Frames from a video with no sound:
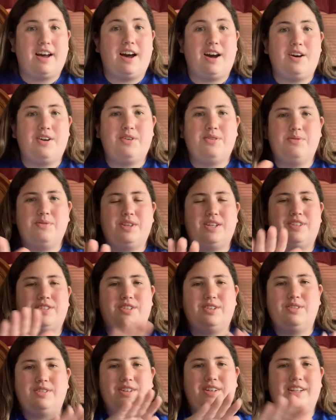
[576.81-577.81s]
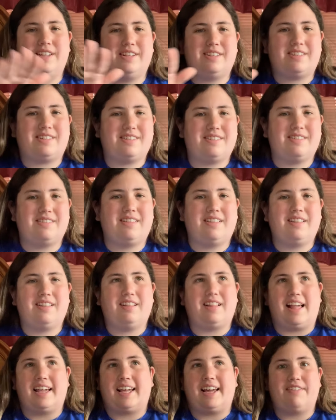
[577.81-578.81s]
Oh, this student is
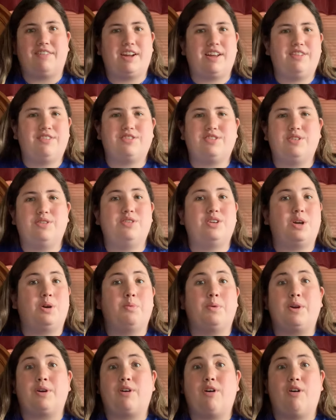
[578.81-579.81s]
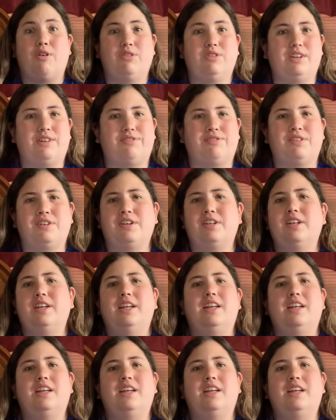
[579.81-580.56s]
like every other student. No, we are all different